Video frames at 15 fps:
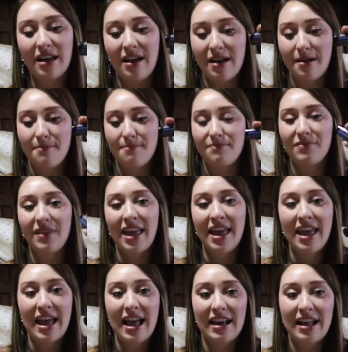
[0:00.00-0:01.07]
um,
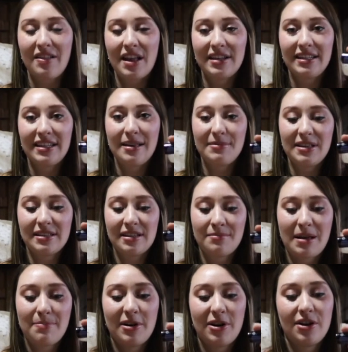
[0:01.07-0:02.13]
and I like to keep these in
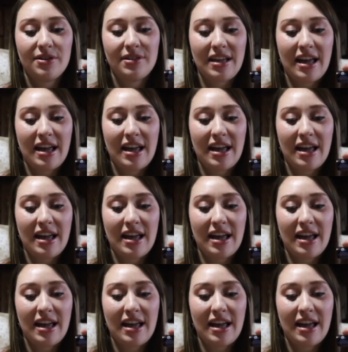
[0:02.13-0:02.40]
my purse.